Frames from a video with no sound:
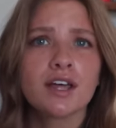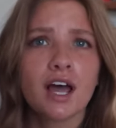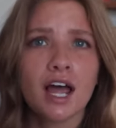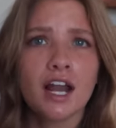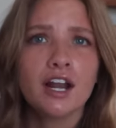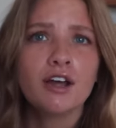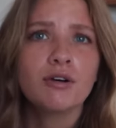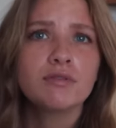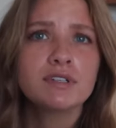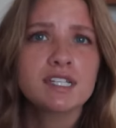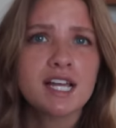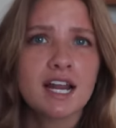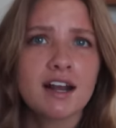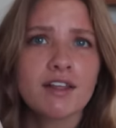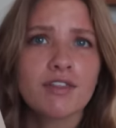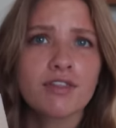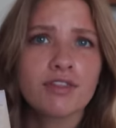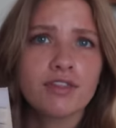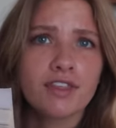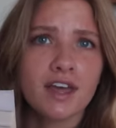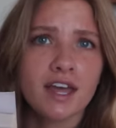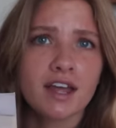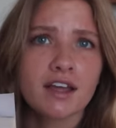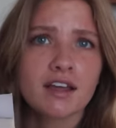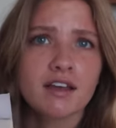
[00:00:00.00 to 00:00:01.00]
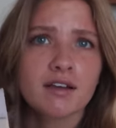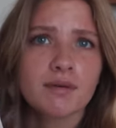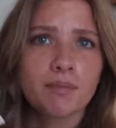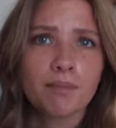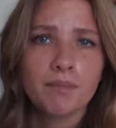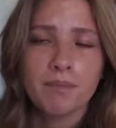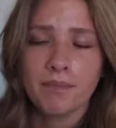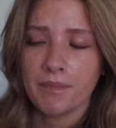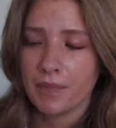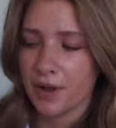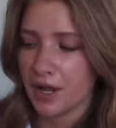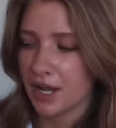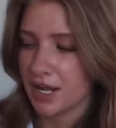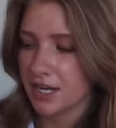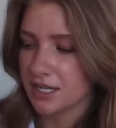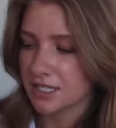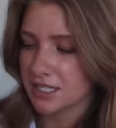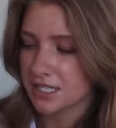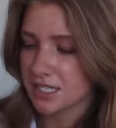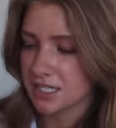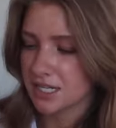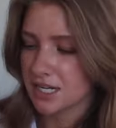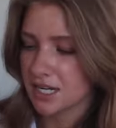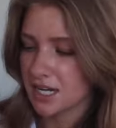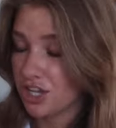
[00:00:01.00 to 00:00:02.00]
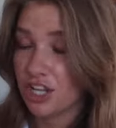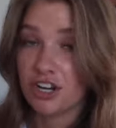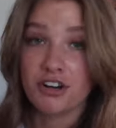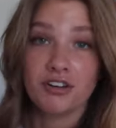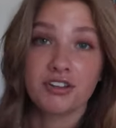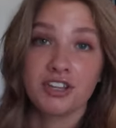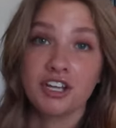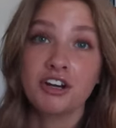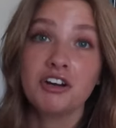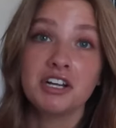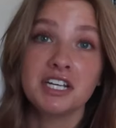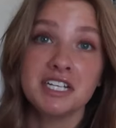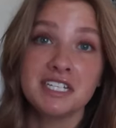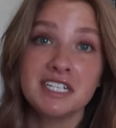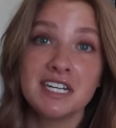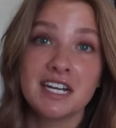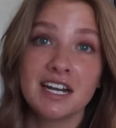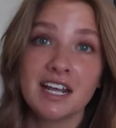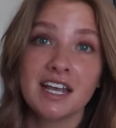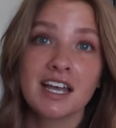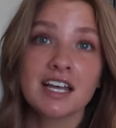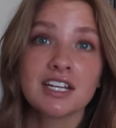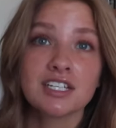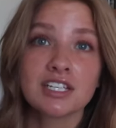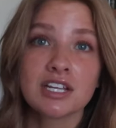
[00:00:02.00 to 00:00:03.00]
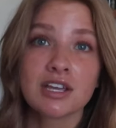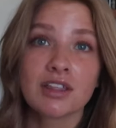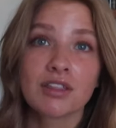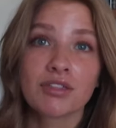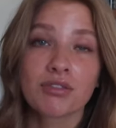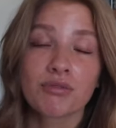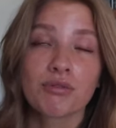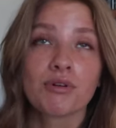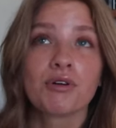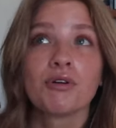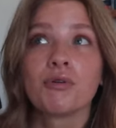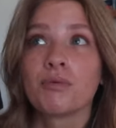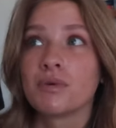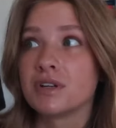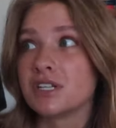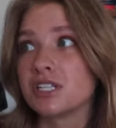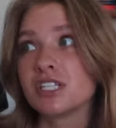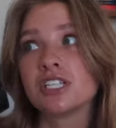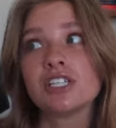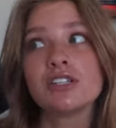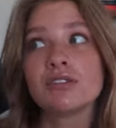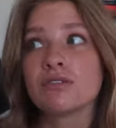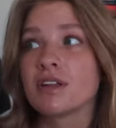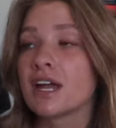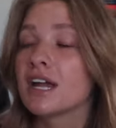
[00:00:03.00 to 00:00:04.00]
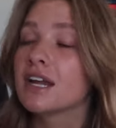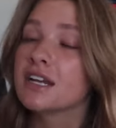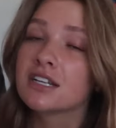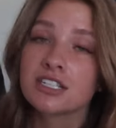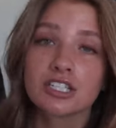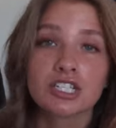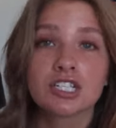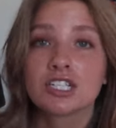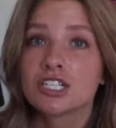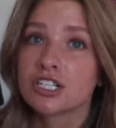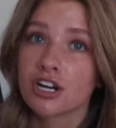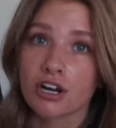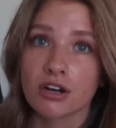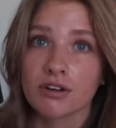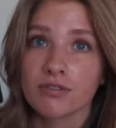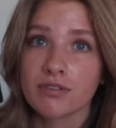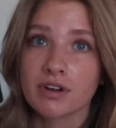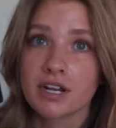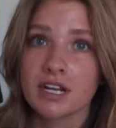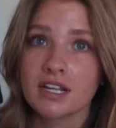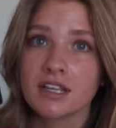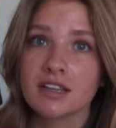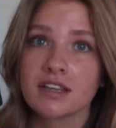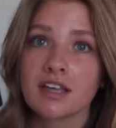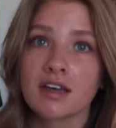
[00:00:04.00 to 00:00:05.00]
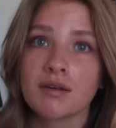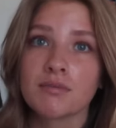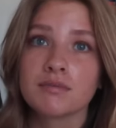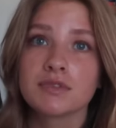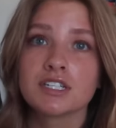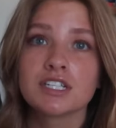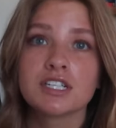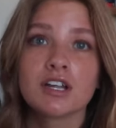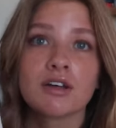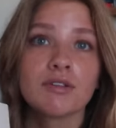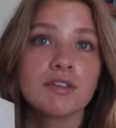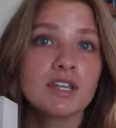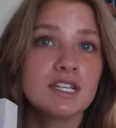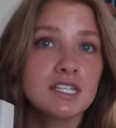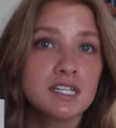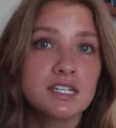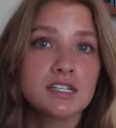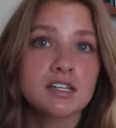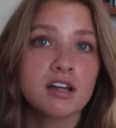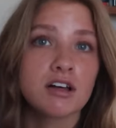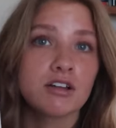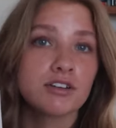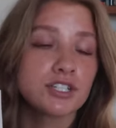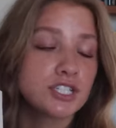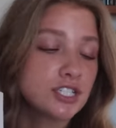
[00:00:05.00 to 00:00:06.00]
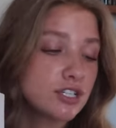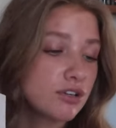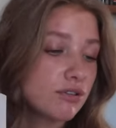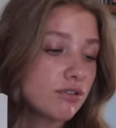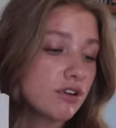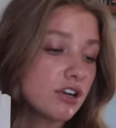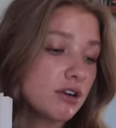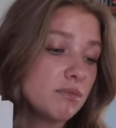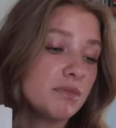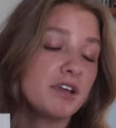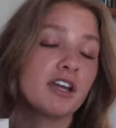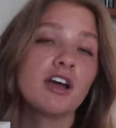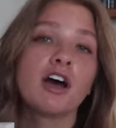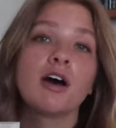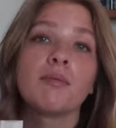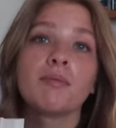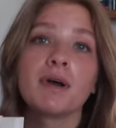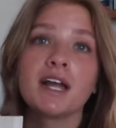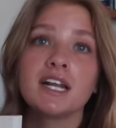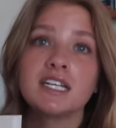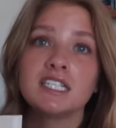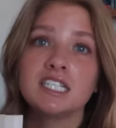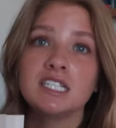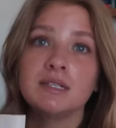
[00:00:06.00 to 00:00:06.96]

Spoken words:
I know it's kind of thick, but they're easy to get through once you like start reading them. So this is also going to be on my